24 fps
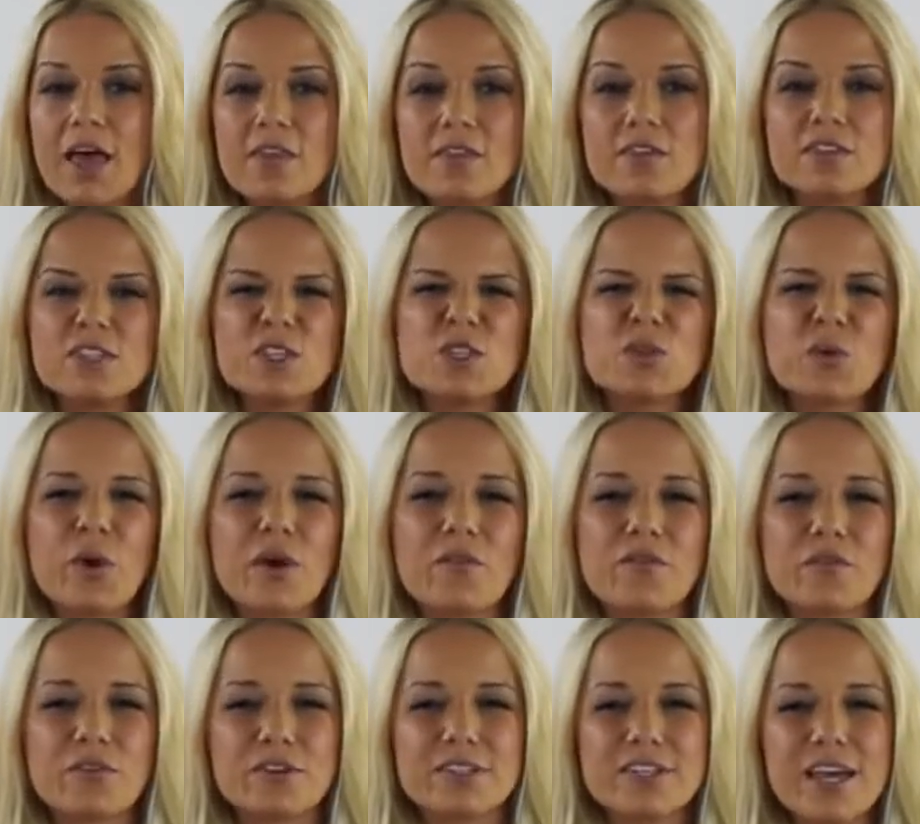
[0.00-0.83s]
This is
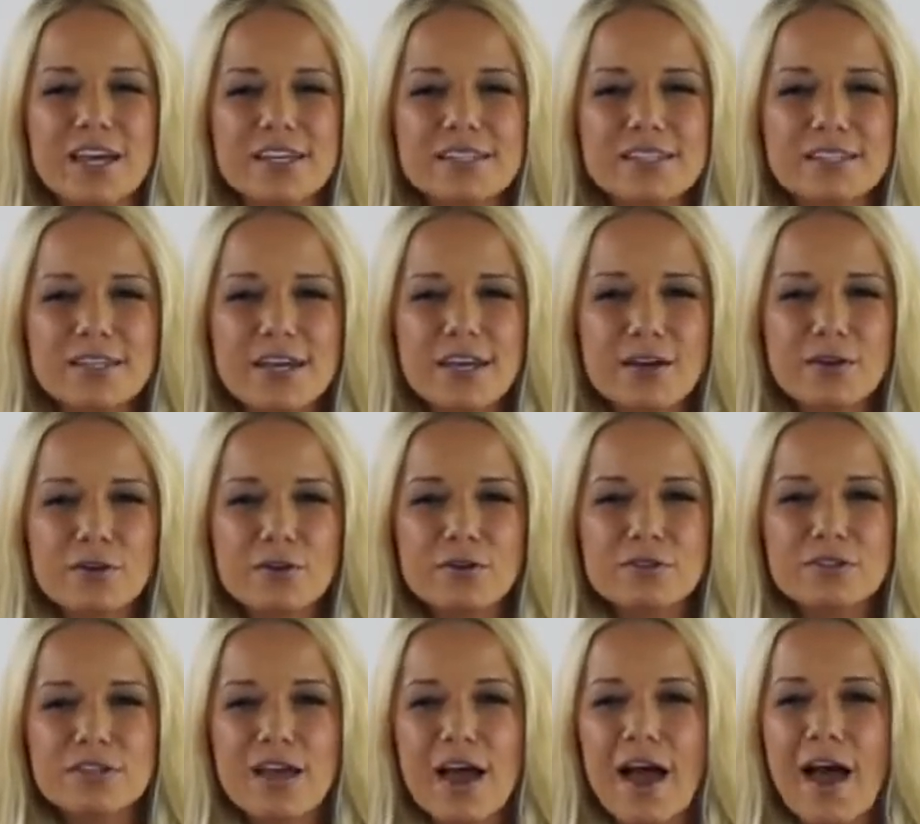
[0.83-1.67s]
great for test
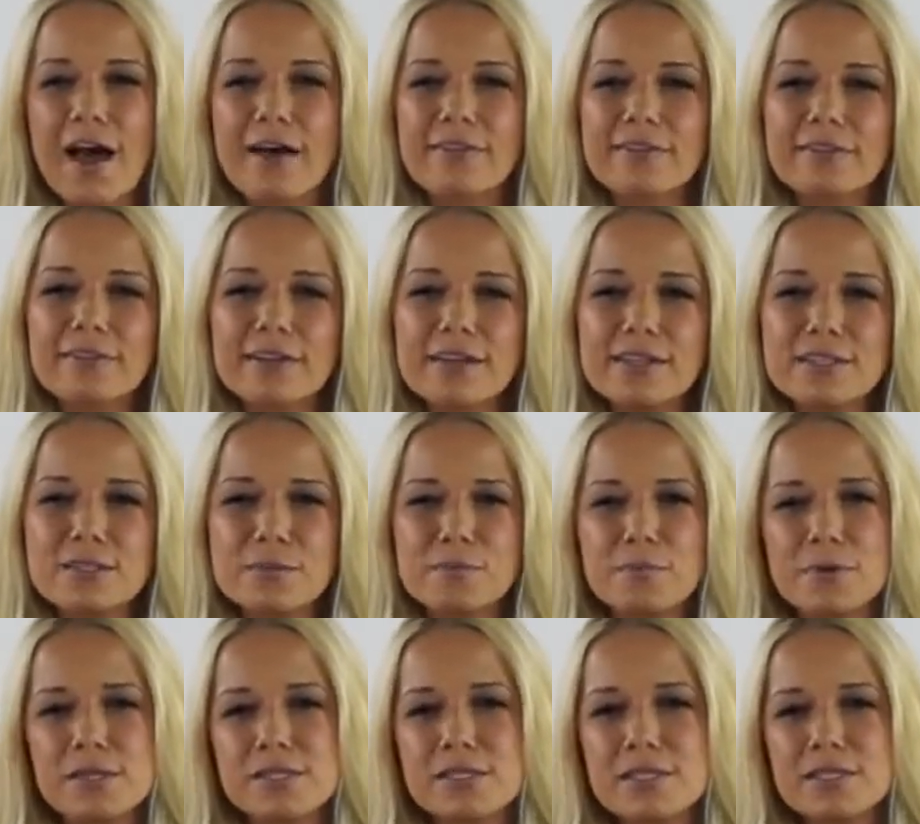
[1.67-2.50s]
takers, athletes,
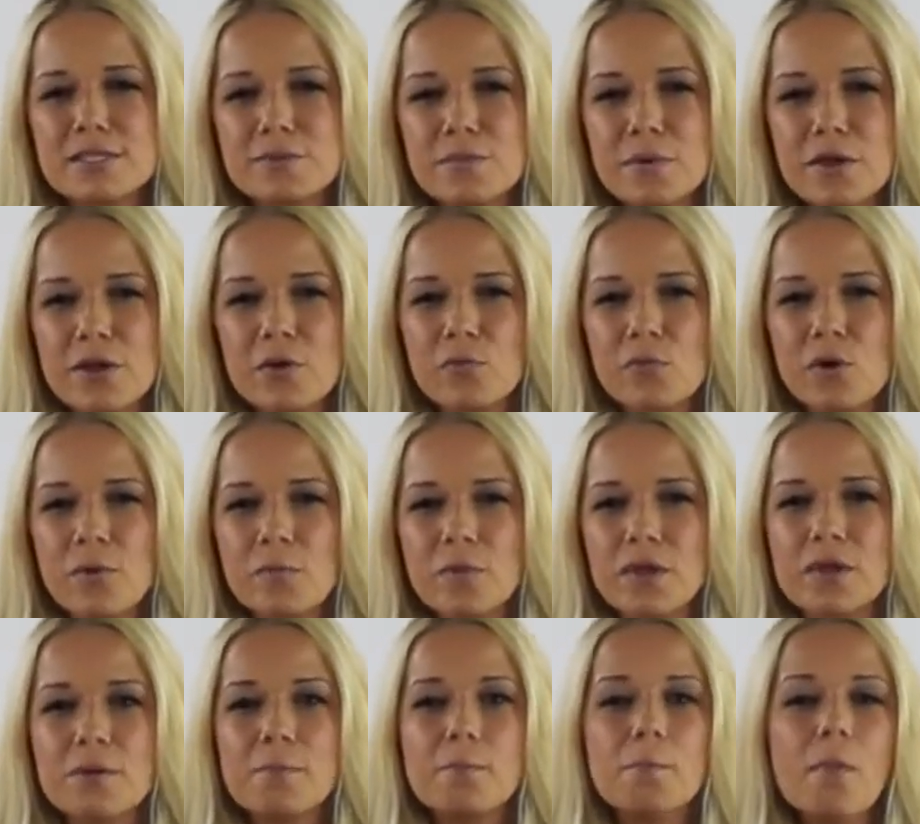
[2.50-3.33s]
businessmen and
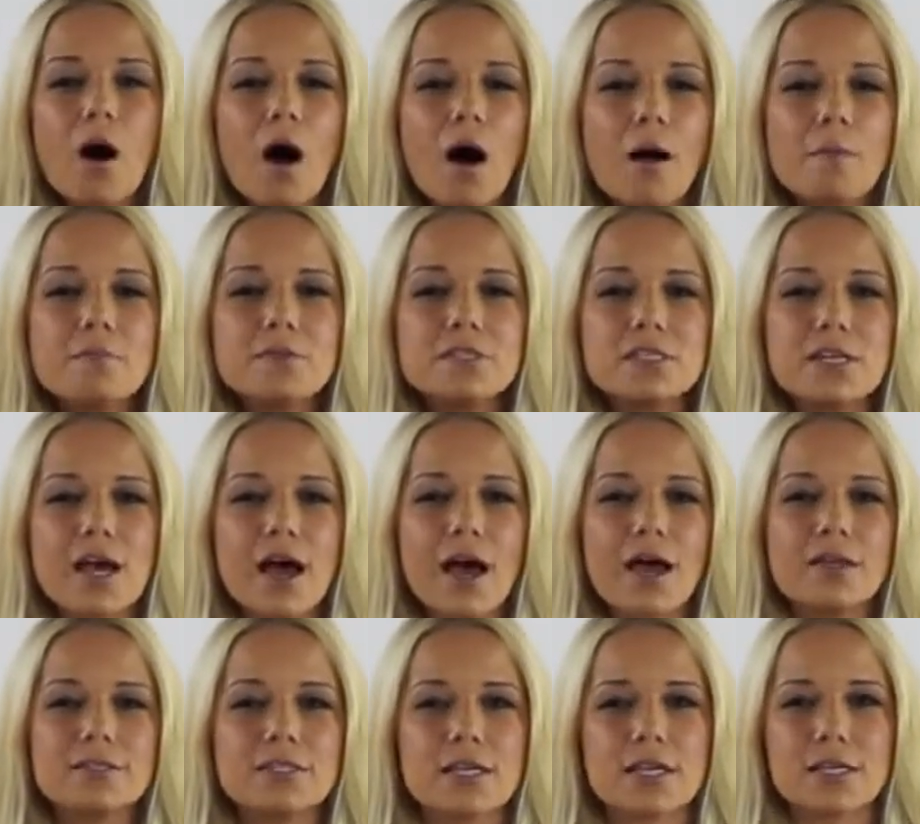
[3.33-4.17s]
women, moms,
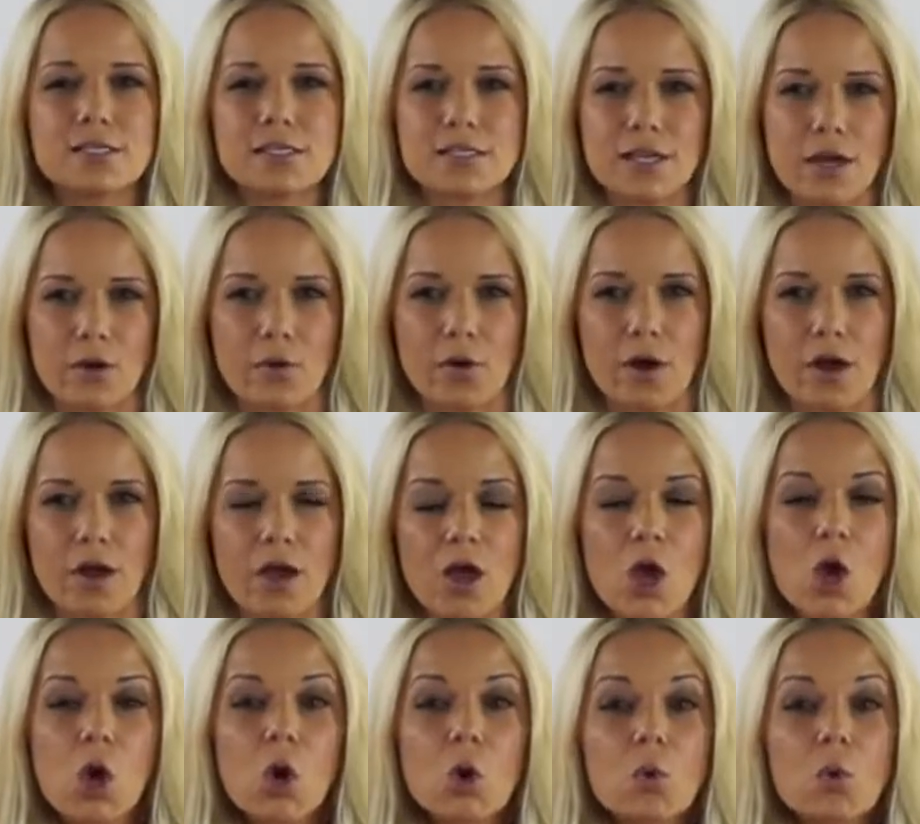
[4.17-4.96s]
dads, et cetera.